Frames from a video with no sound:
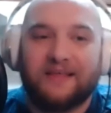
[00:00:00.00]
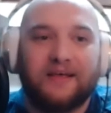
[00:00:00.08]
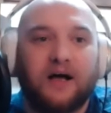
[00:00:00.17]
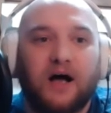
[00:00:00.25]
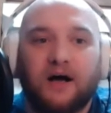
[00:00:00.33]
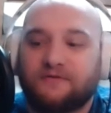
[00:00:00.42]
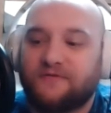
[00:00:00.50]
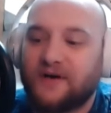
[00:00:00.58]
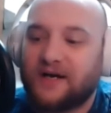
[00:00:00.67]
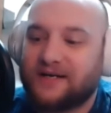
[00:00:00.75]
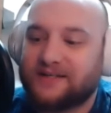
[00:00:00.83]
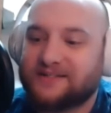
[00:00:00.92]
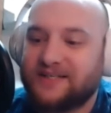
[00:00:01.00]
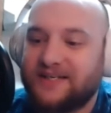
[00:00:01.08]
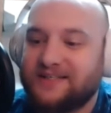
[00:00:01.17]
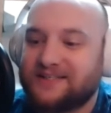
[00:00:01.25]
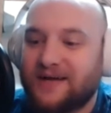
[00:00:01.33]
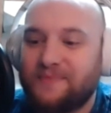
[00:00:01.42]
of uh,
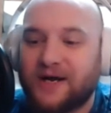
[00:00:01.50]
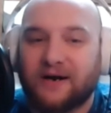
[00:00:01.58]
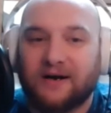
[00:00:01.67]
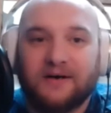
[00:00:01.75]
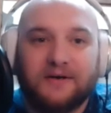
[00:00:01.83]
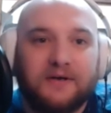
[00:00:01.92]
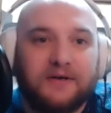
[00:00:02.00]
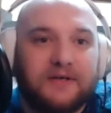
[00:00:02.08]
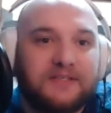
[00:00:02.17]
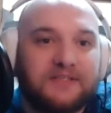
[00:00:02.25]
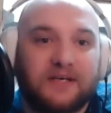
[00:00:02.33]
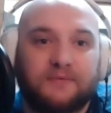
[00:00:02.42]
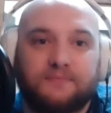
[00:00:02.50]
scene time there. Well,